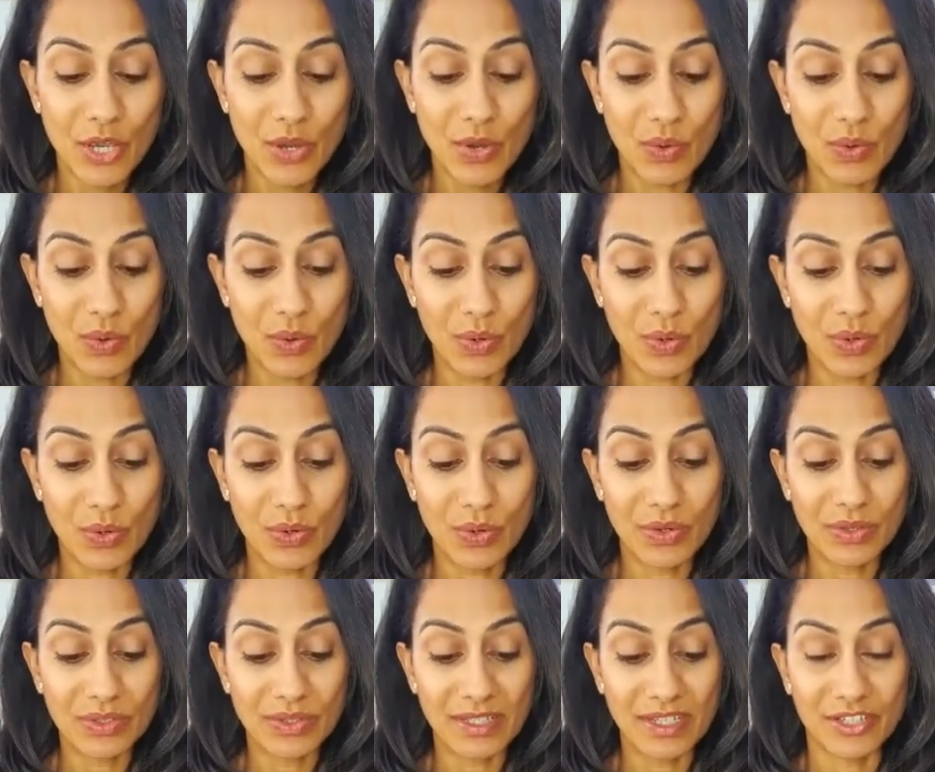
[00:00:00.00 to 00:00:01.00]

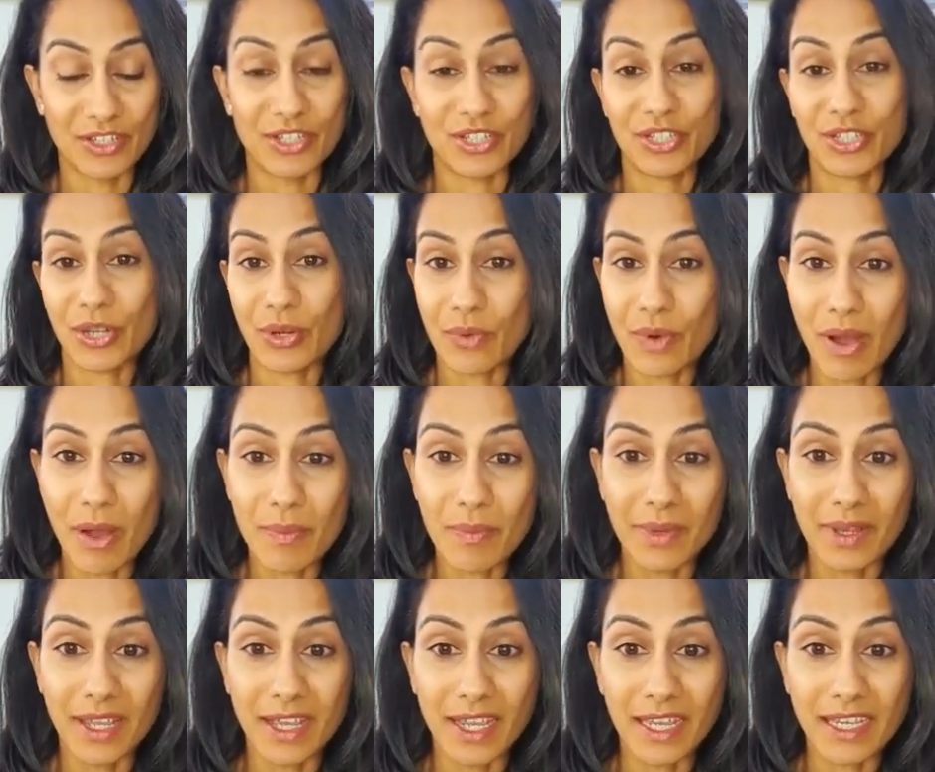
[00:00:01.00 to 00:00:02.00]
or they show up
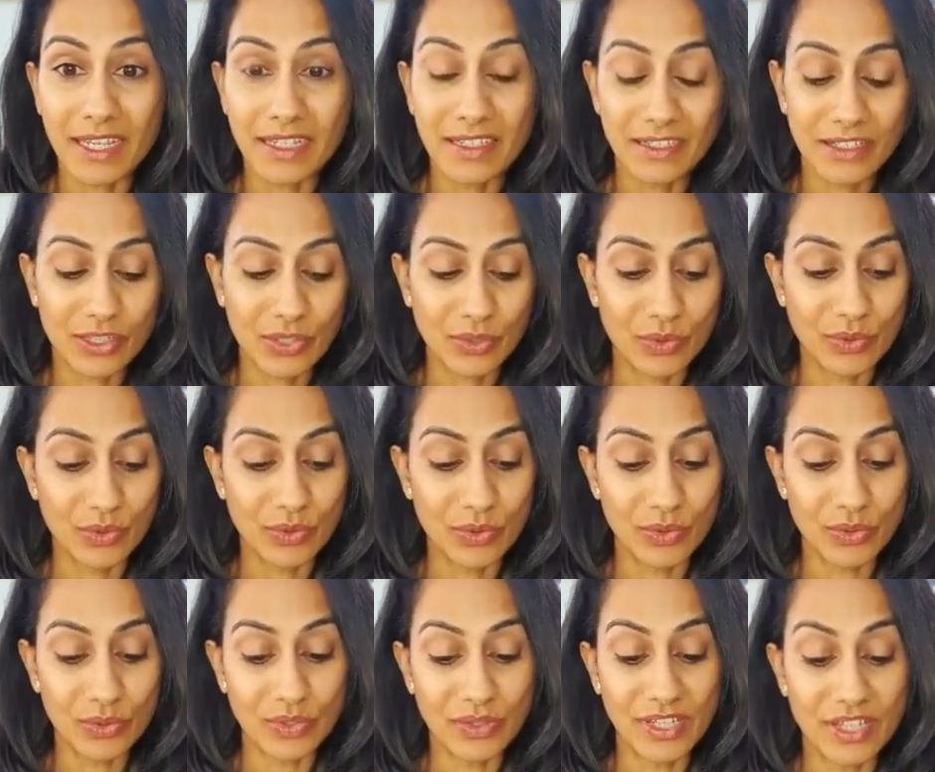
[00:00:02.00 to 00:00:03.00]
late,
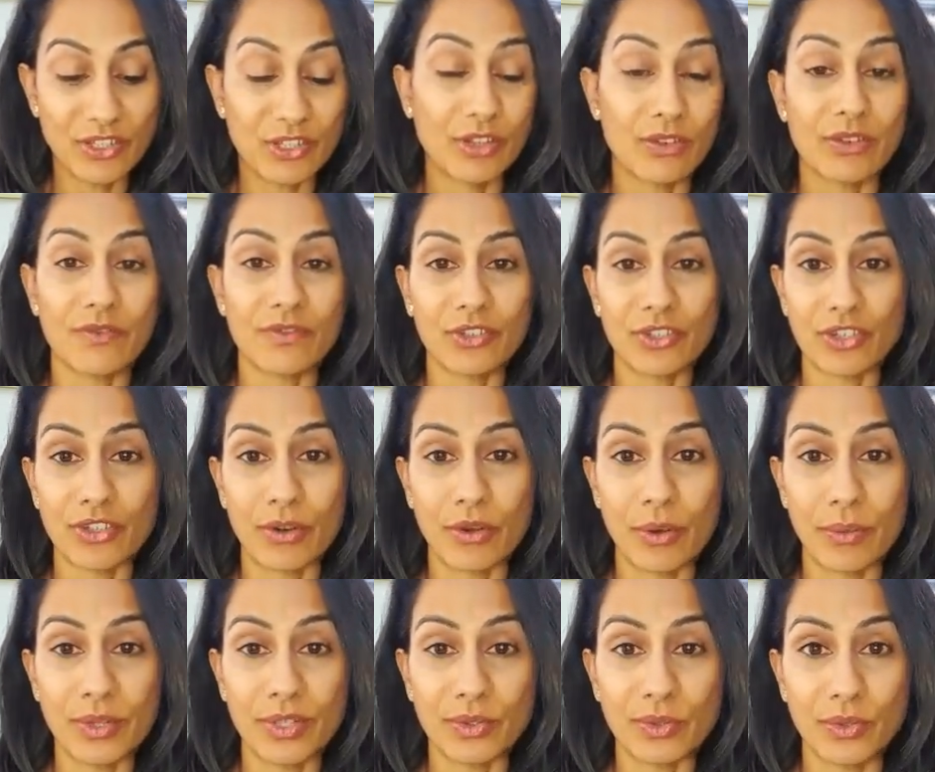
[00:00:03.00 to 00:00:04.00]
or they don't even show
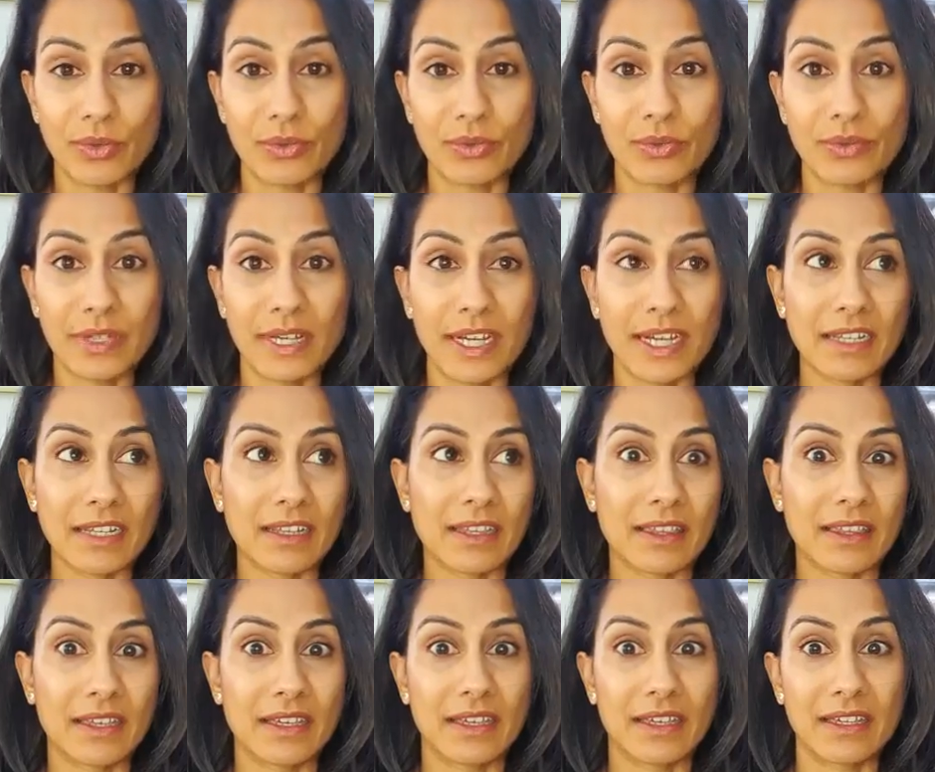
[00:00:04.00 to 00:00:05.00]
up at all. And I
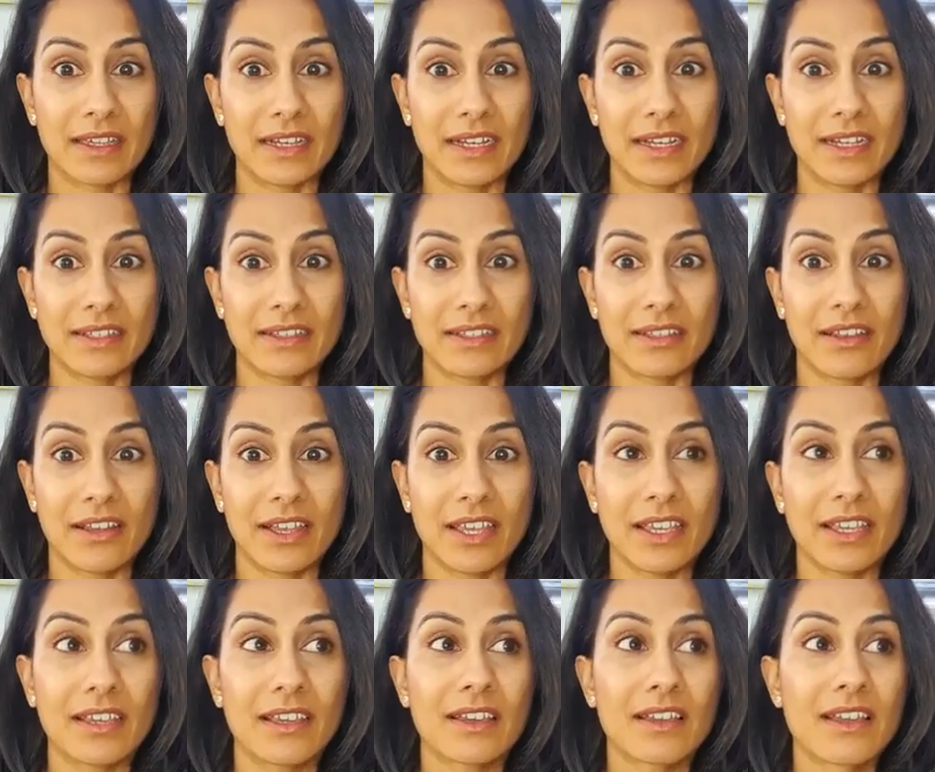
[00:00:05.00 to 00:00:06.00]
think that is
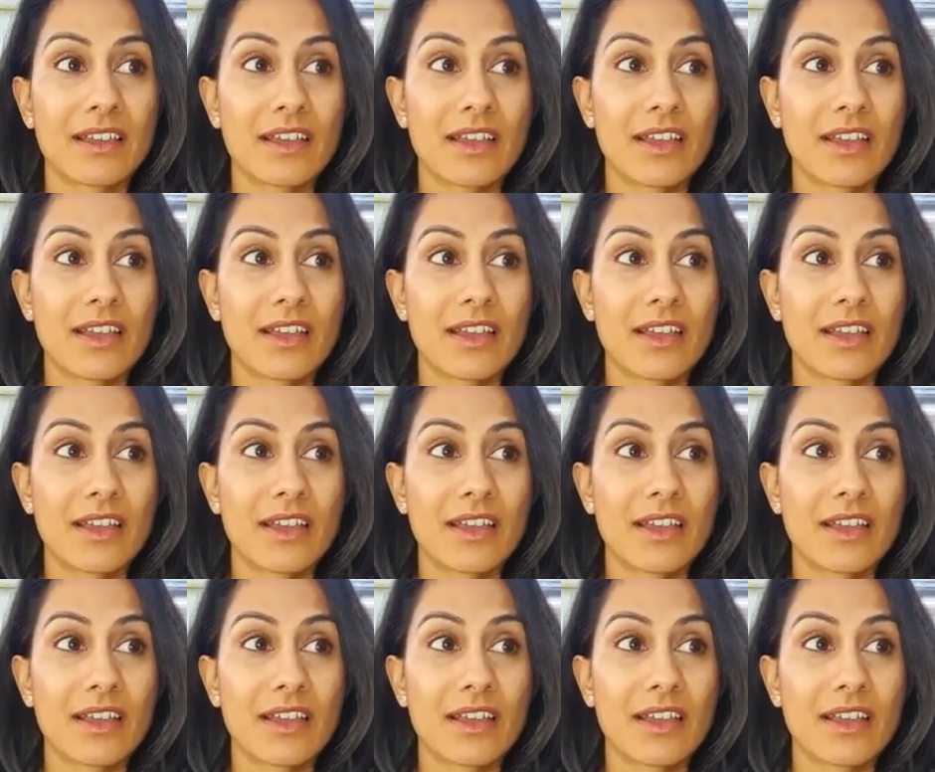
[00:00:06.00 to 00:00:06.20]
like